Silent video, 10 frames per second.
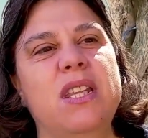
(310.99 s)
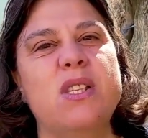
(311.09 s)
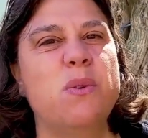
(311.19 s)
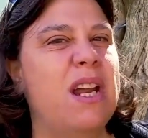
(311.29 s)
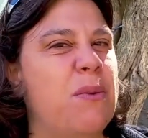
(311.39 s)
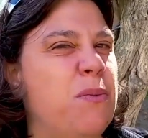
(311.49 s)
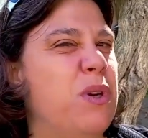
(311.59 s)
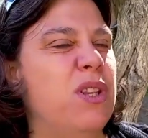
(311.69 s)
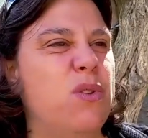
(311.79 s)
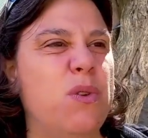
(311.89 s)
That's what I
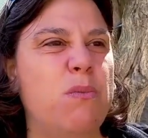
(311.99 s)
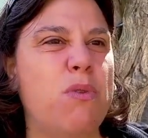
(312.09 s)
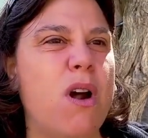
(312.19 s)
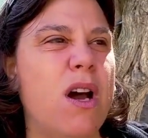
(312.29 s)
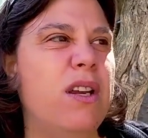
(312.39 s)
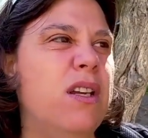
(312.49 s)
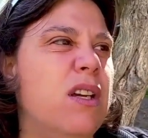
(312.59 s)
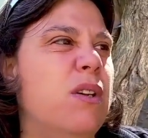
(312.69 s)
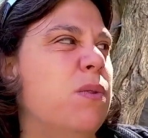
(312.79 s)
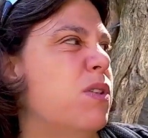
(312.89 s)
went through in Braun,
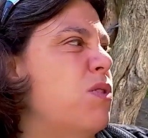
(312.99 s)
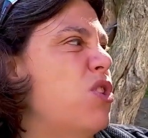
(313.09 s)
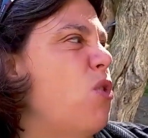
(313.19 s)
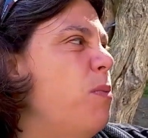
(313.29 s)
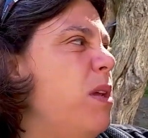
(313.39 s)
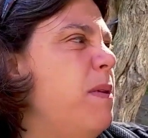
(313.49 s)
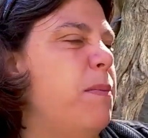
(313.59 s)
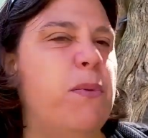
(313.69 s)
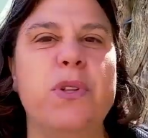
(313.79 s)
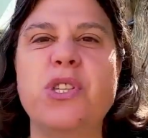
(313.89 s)
because there are so many
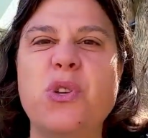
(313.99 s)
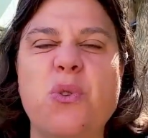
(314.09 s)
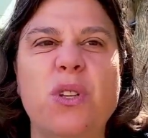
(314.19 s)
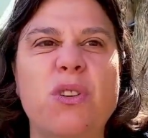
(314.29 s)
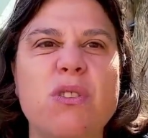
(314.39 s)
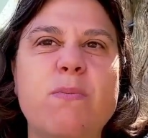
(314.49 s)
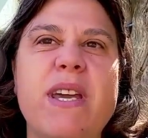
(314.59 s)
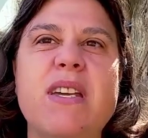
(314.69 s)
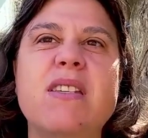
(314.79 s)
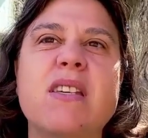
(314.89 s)
people in so little
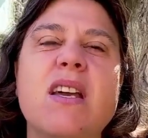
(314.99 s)
space.